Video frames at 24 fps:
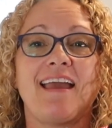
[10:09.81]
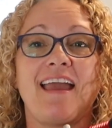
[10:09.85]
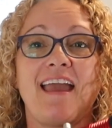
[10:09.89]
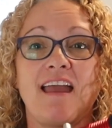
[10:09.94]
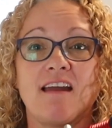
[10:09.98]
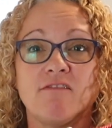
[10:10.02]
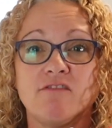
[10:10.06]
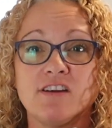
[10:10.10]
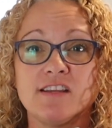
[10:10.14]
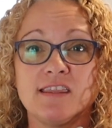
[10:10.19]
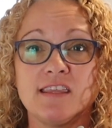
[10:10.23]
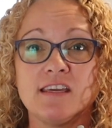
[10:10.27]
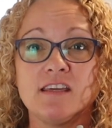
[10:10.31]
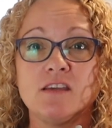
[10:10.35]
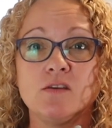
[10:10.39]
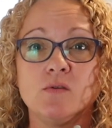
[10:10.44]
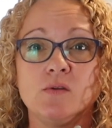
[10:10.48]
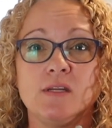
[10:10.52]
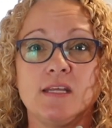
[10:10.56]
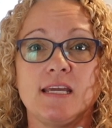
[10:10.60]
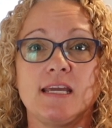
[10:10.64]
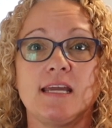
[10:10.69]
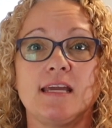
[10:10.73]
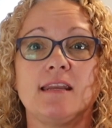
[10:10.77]
everything
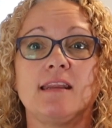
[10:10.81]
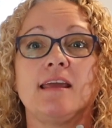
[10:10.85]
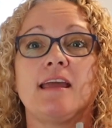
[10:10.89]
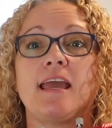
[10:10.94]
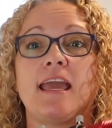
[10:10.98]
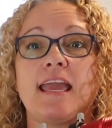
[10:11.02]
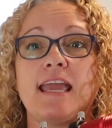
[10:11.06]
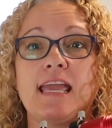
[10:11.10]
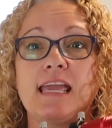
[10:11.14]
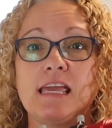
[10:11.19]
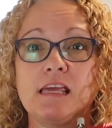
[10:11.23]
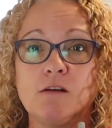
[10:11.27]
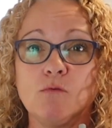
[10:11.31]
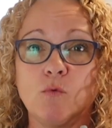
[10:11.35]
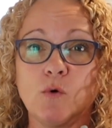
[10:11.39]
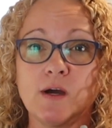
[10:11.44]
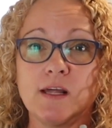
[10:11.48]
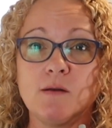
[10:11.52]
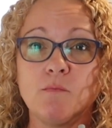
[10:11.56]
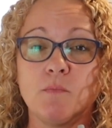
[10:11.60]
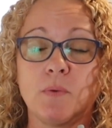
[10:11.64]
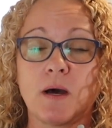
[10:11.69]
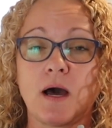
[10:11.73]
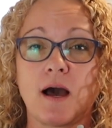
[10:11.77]
you need in
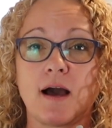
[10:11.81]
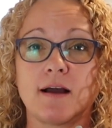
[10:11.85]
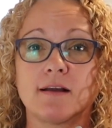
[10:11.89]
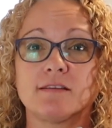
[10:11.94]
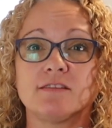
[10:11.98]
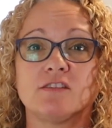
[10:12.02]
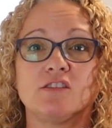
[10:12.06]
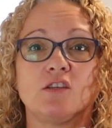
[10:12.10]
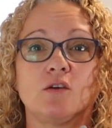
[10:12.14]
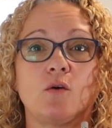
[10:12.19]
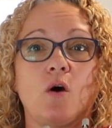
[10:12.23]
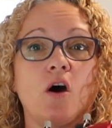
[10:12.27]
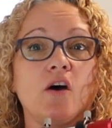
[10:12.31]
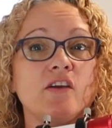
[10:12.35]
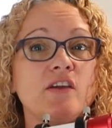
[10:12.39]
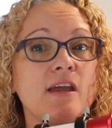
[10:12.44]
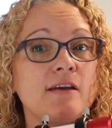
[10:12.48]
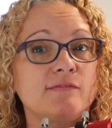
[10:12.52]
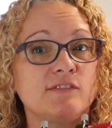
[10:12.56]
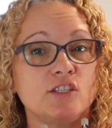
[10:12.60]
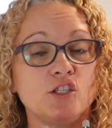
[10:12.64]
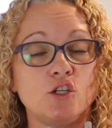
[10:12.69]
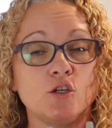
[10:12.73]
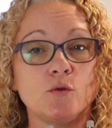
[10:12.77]
one box, so all you
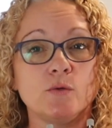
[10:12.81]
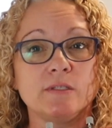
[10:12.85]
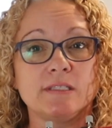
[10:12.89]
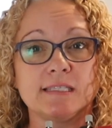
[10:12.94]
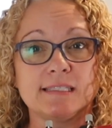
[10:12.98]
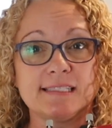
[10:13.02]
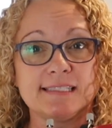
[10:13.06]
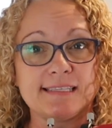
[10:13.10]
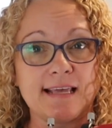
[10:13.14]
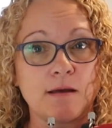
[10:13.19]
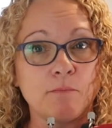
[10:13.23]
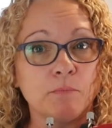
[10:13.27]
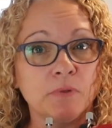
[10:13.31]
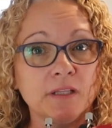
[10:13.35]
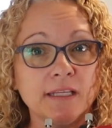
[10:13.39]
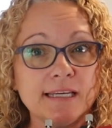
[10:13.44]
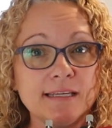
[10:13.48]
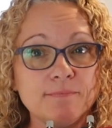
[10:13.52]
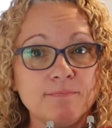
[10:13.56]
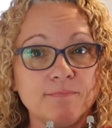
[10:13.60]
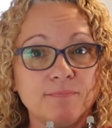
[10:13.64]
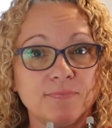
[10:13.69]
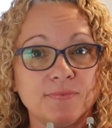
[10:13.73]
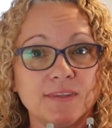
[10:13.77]
have to do is assemble
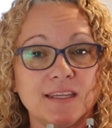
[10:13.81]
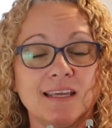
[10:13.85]
it